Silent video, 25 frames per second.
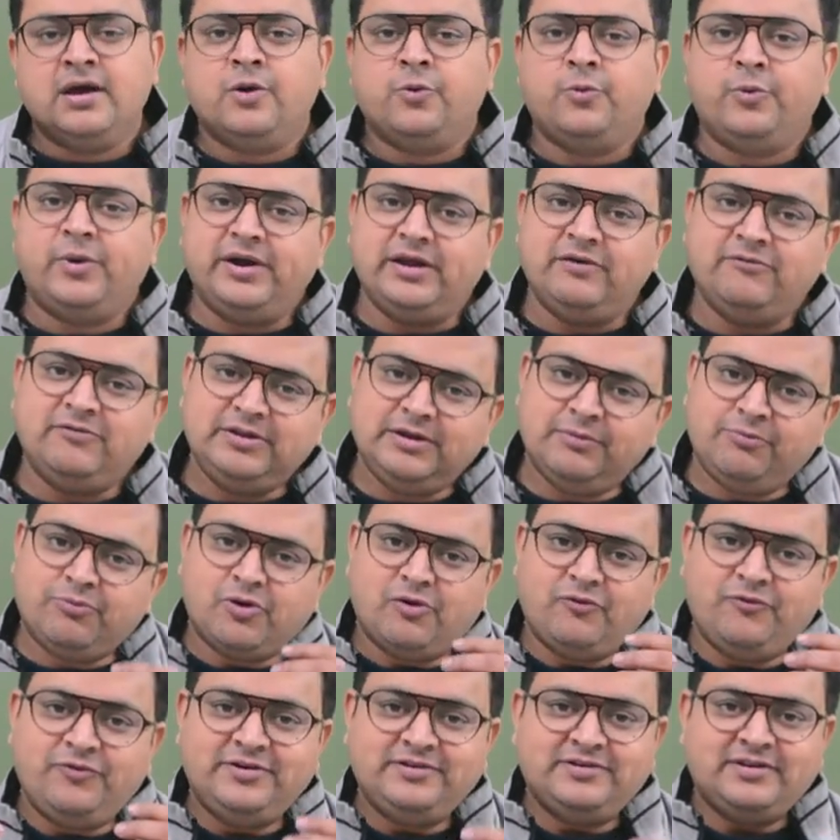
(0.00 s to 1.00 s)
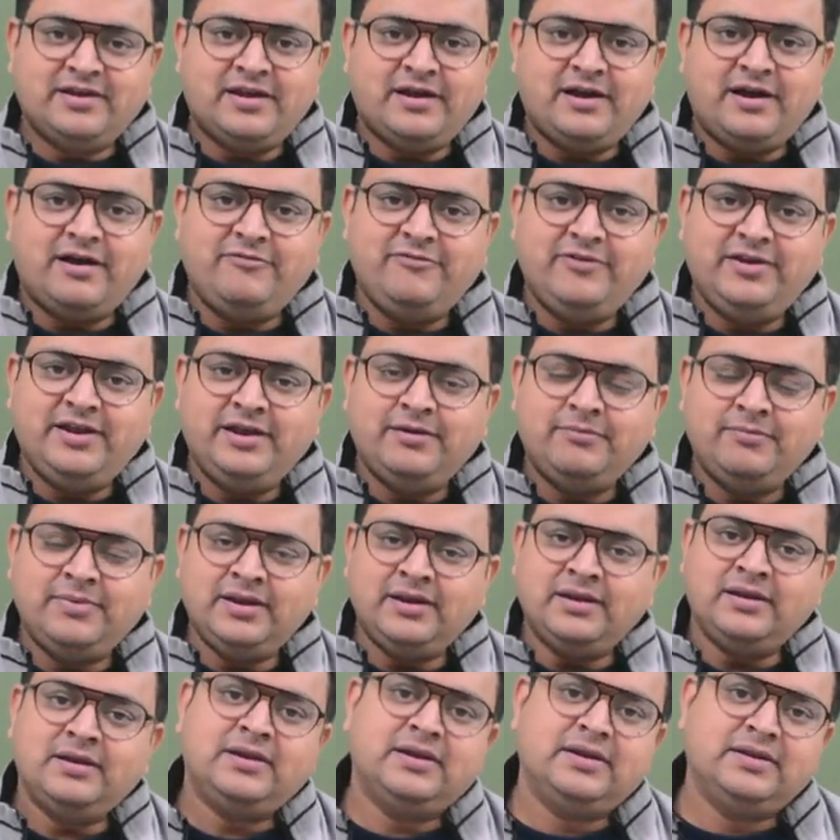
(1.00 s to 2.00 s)
whatever the profits are
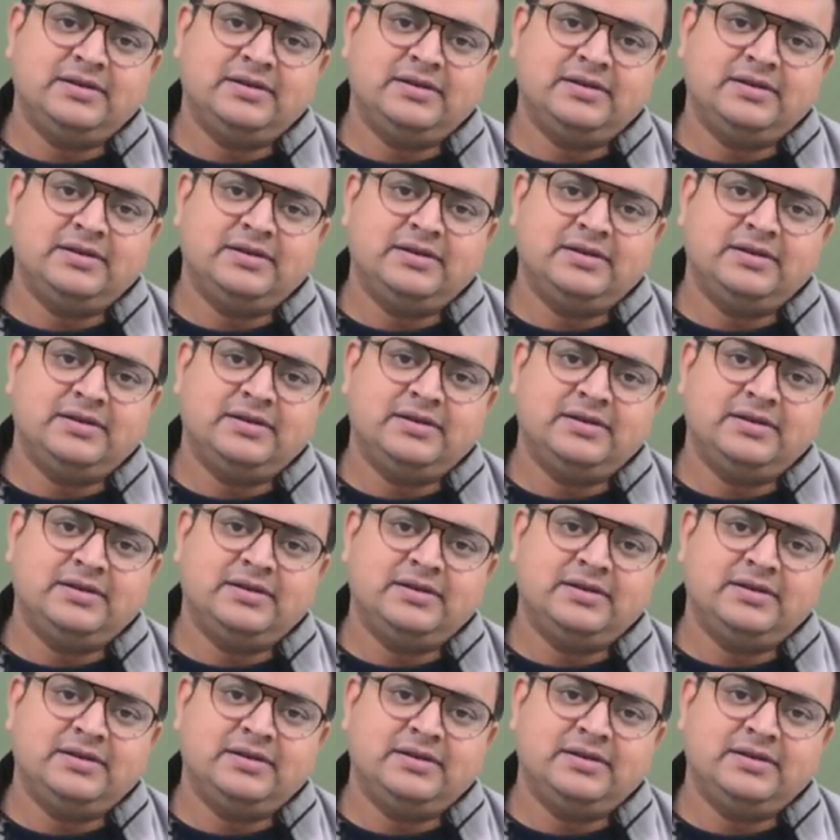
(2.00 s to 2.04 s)
available,